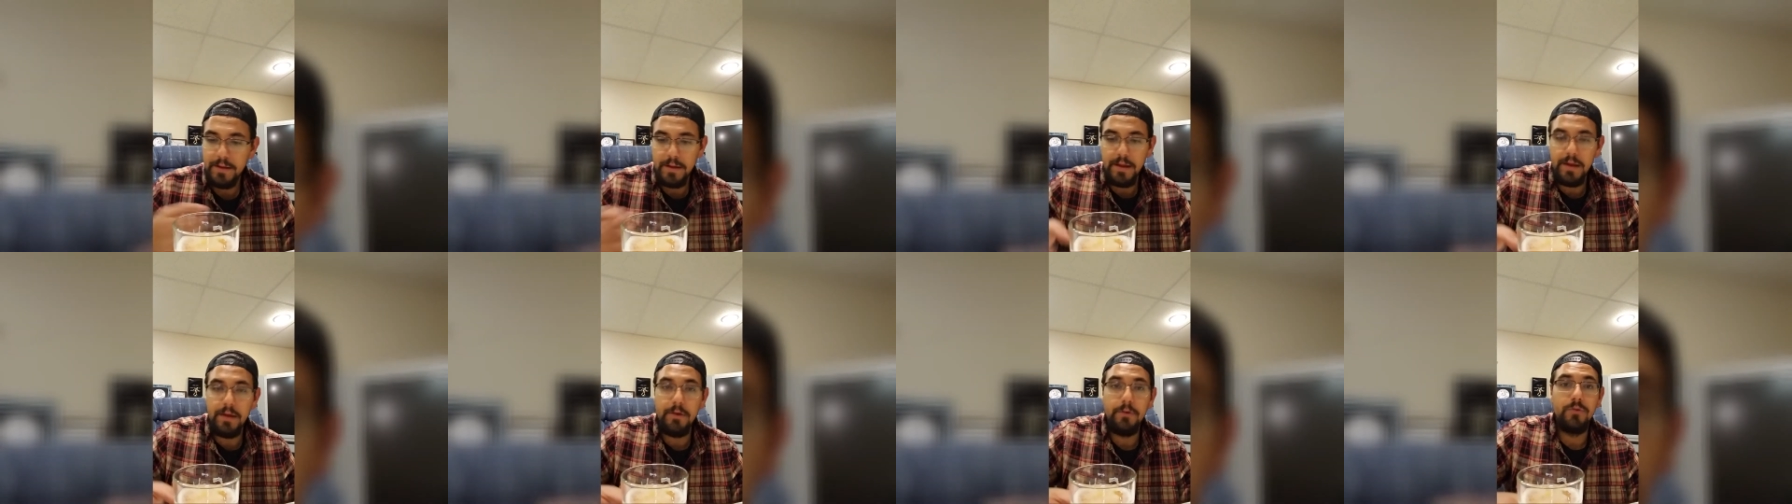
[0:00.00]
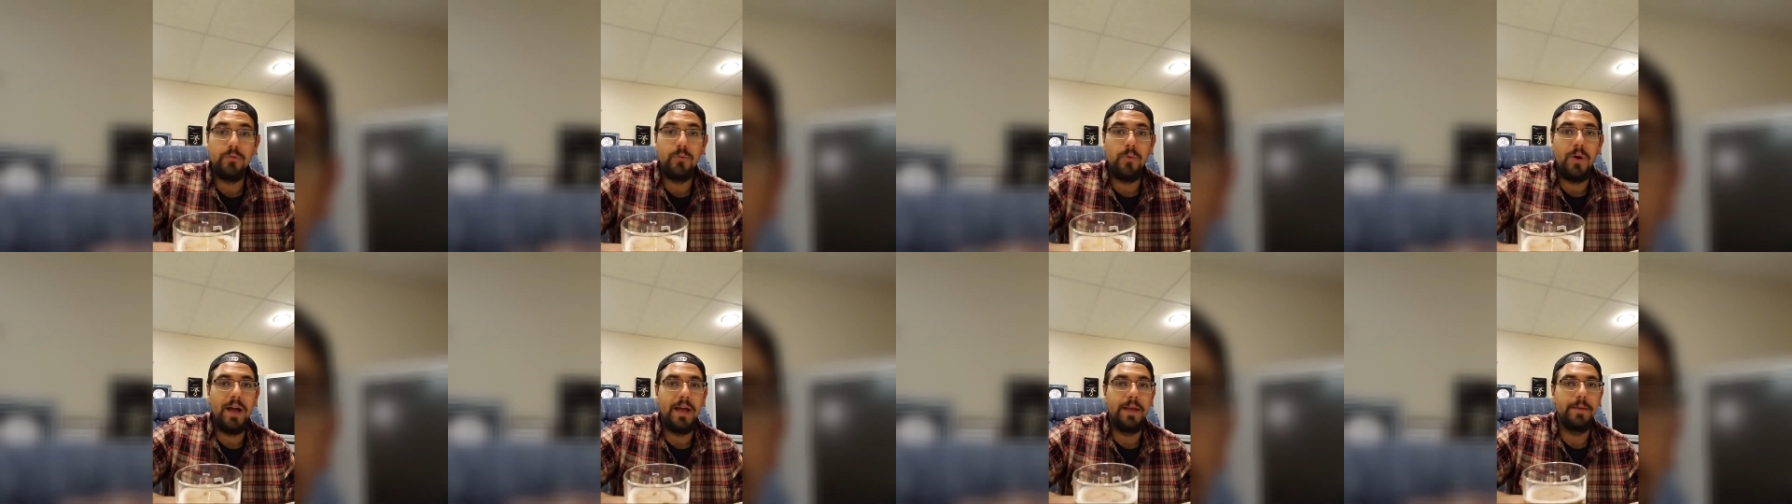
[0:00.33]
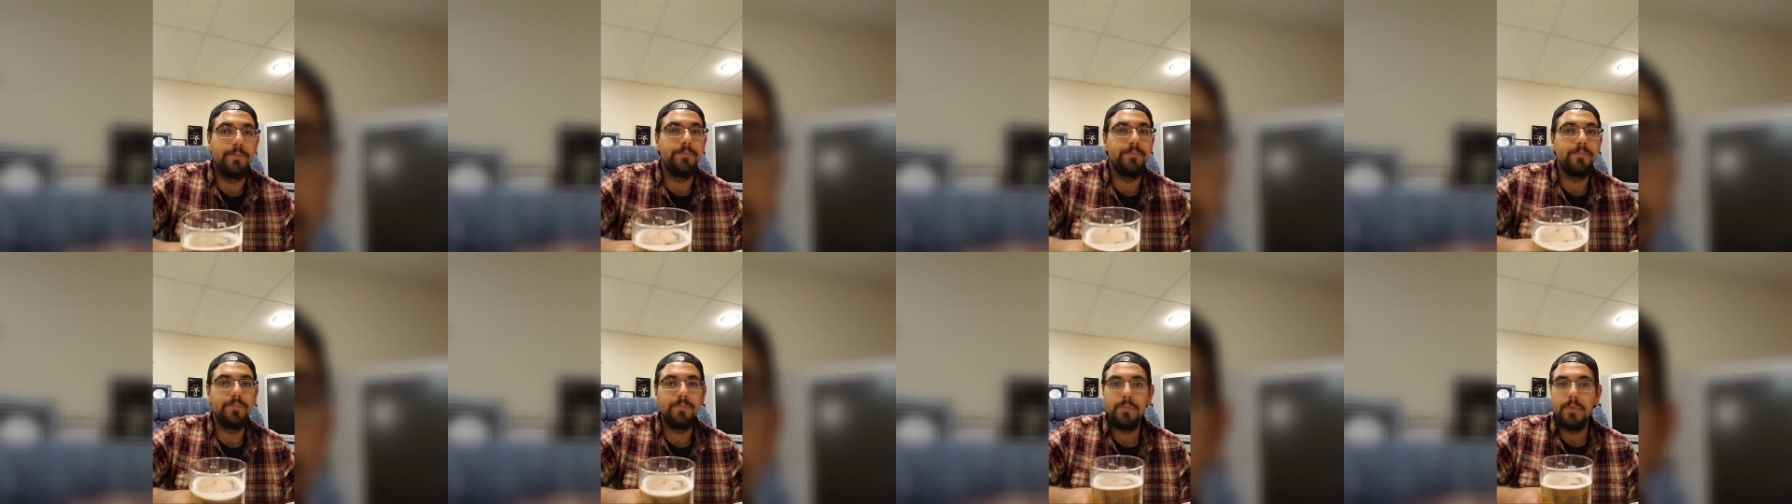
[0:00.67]
Here's why.
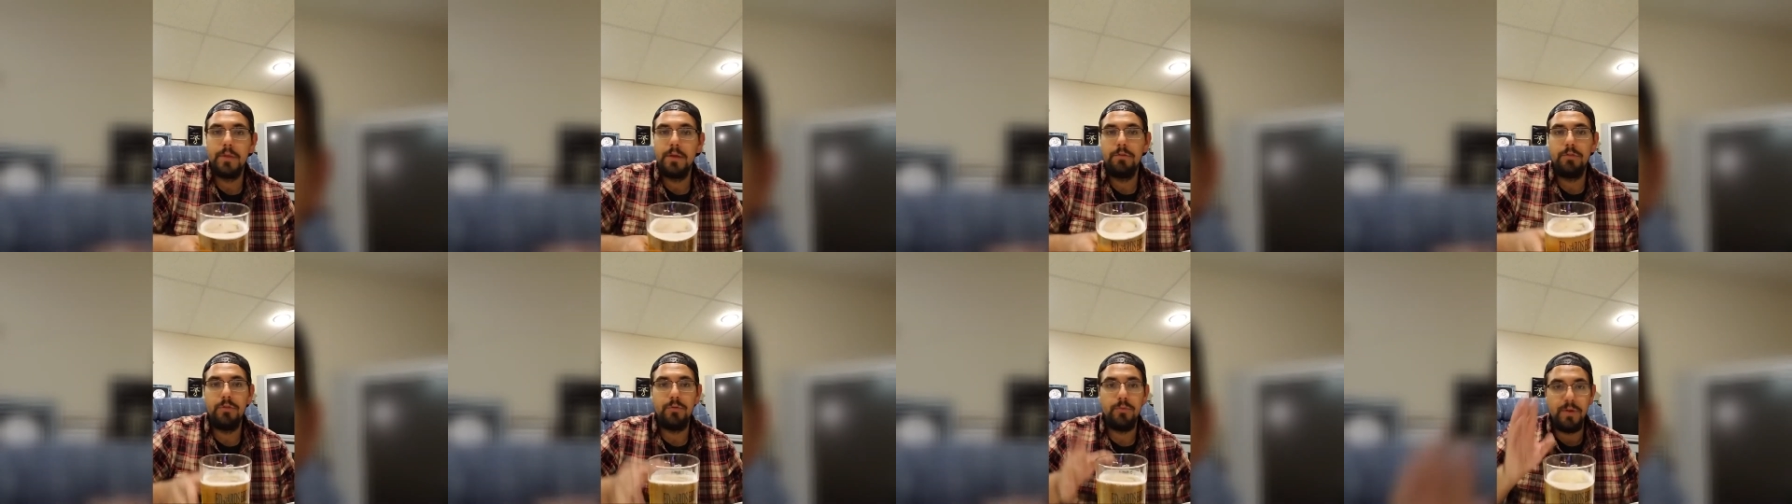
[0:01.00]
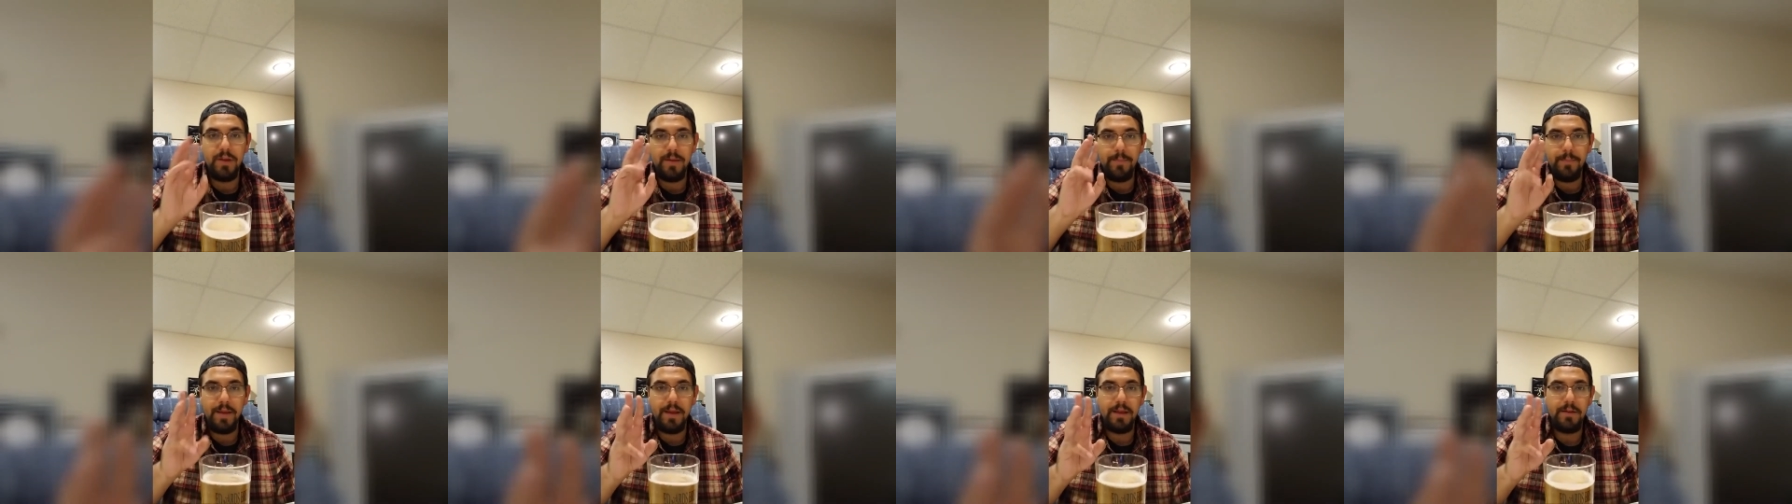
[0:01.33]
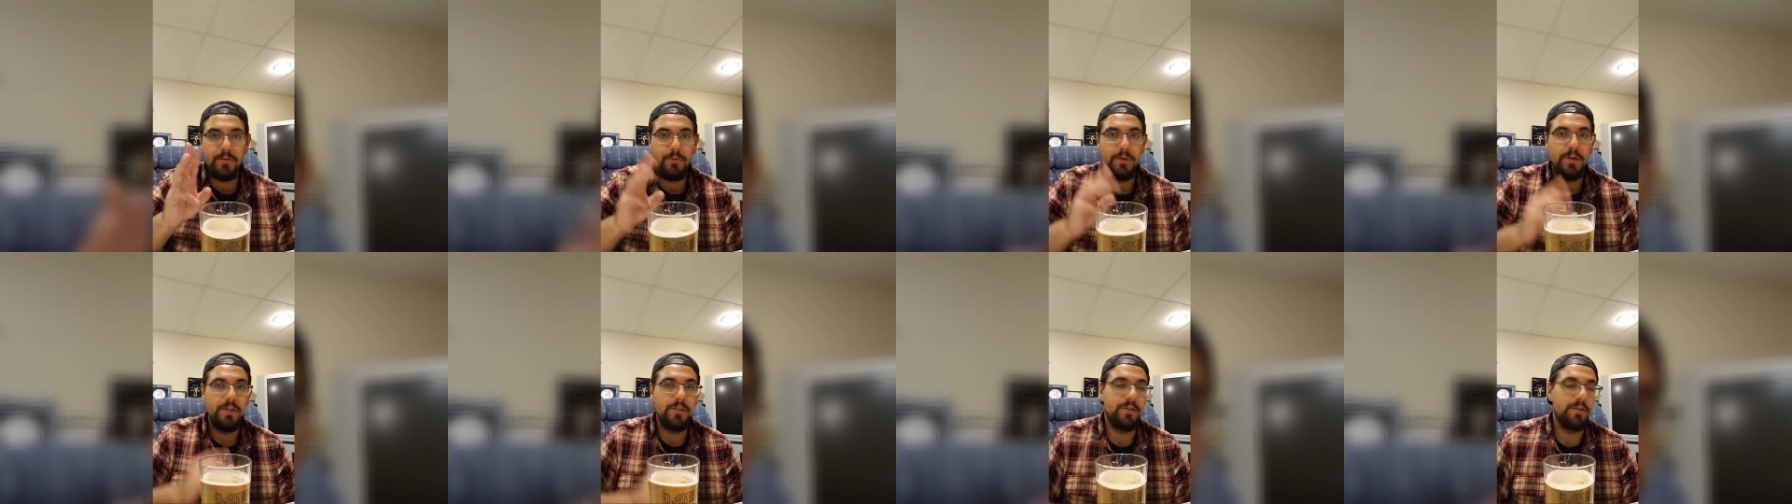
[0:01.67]
3 main
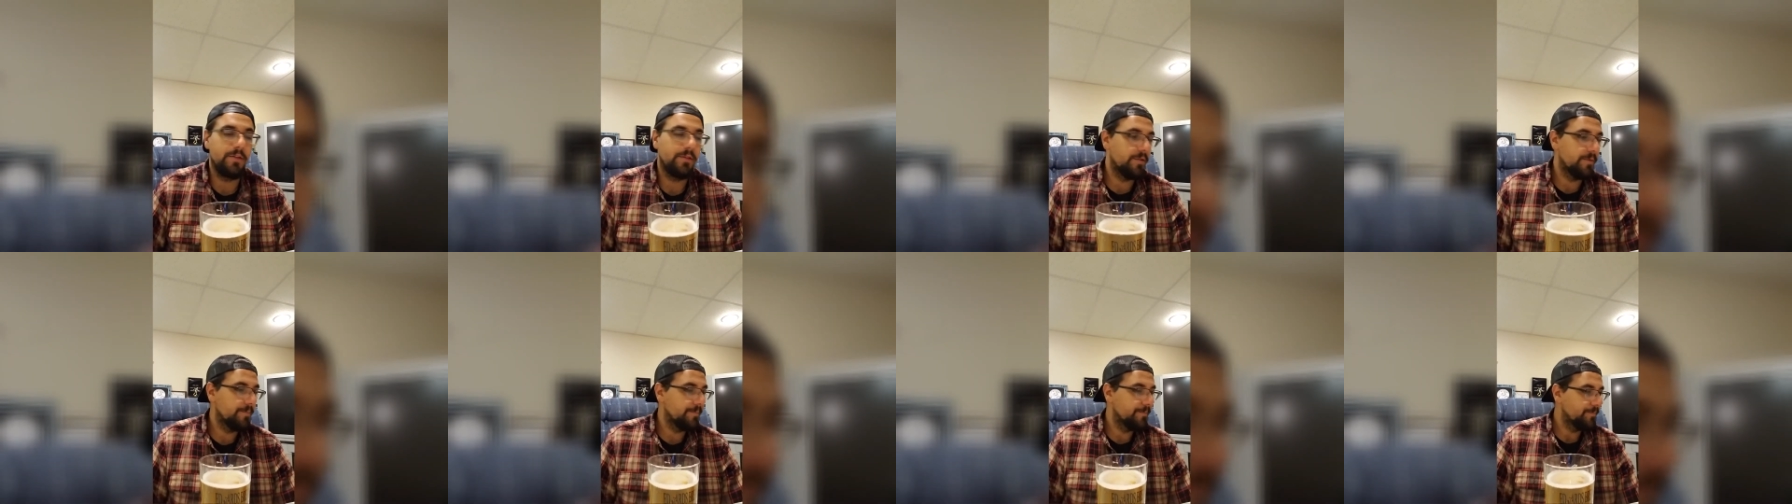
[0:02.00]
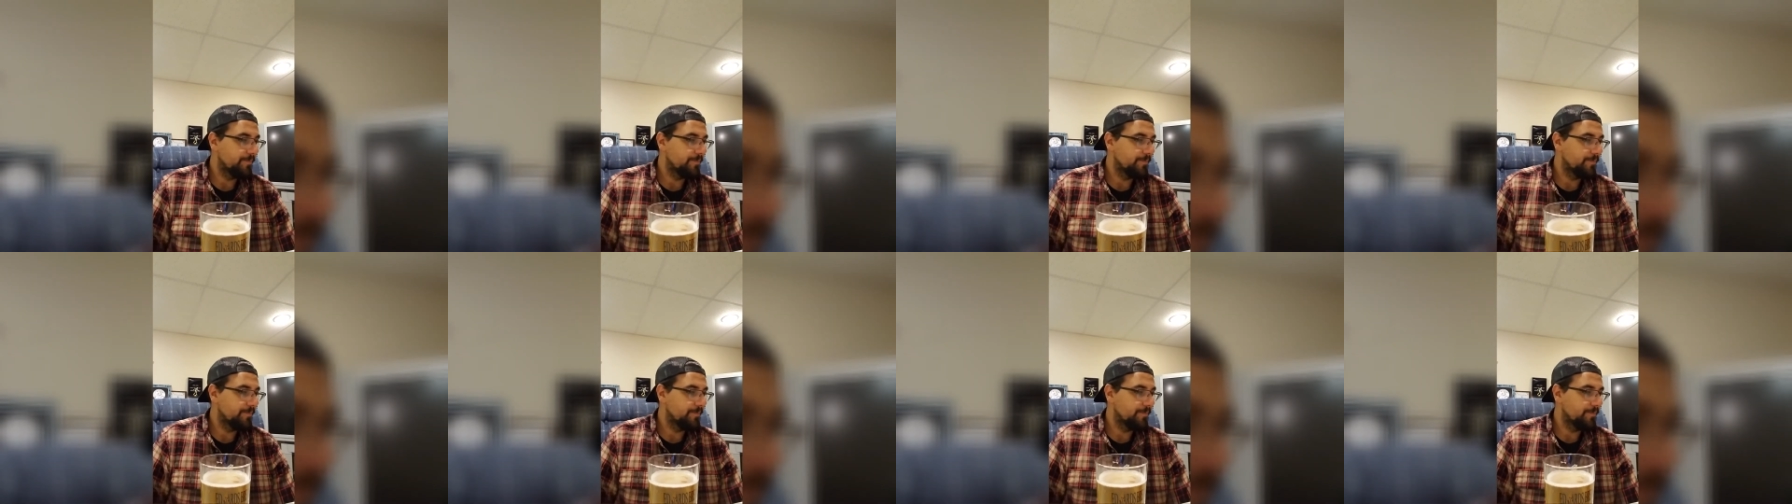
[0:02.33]
reasons.